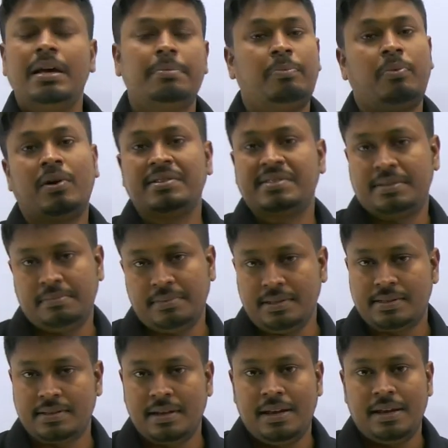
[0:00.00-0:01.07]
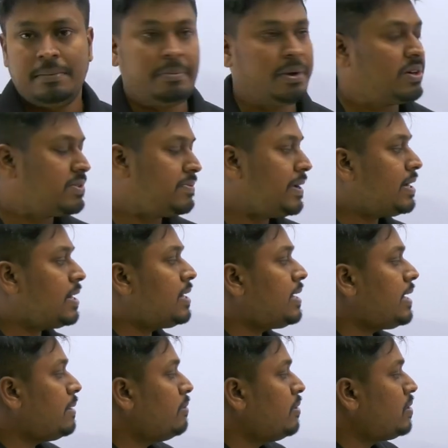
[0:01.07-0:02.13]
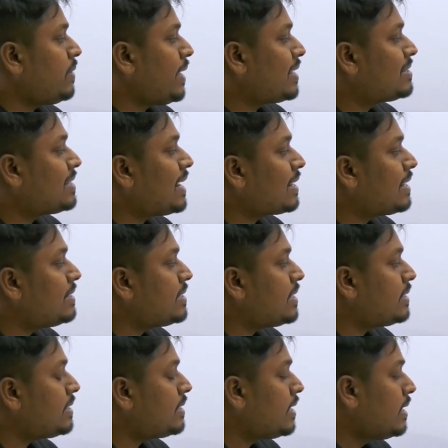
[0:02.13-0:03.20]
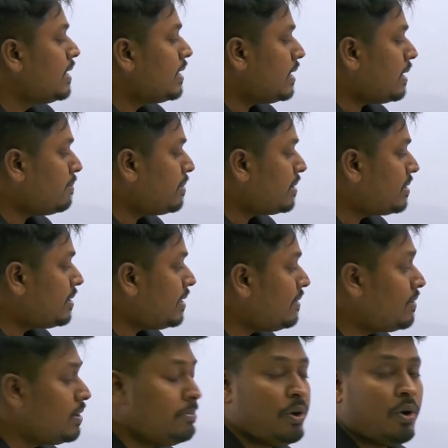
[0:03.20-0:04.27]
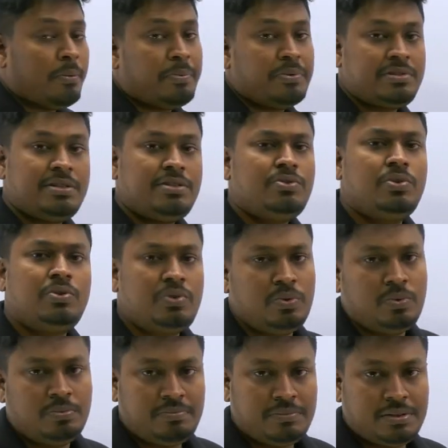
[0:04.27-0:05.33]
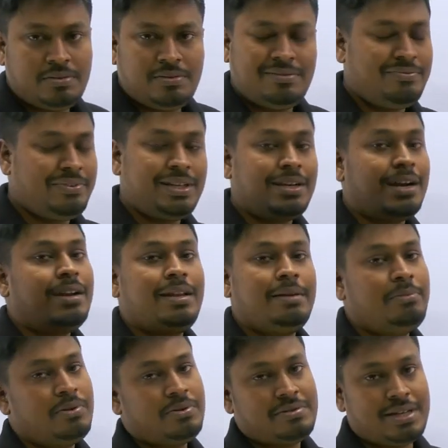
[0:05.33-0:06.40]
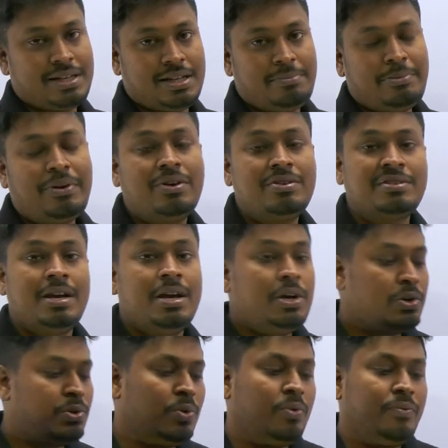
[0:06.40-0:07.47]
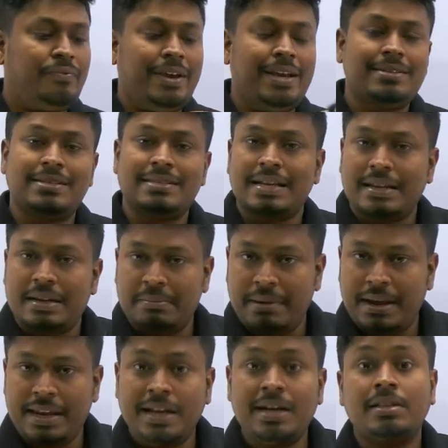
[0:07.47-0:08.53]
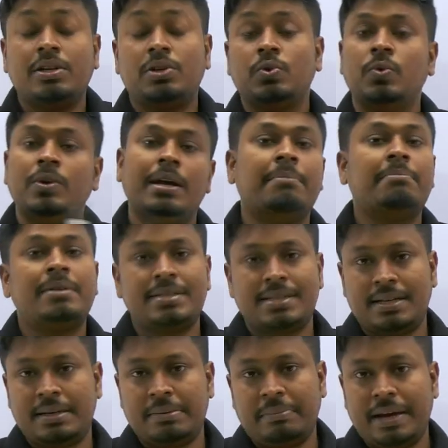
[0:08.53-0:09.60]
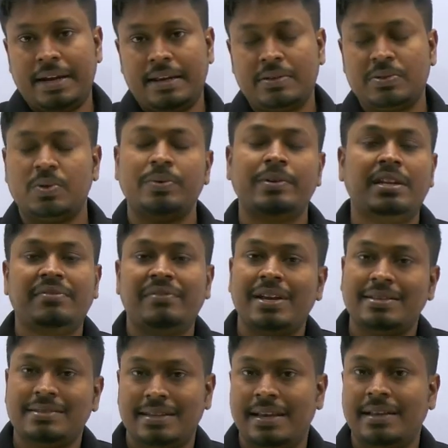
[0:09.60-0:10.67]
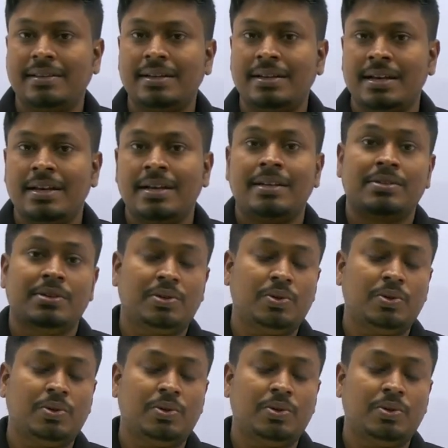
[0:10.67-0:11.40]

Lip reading: are possibles, because we can't able to exactly say that number 3 will be opposite to 2. We can't able to say that, because two phases are remaining and the two numbers are remaining. So only we are saying that, so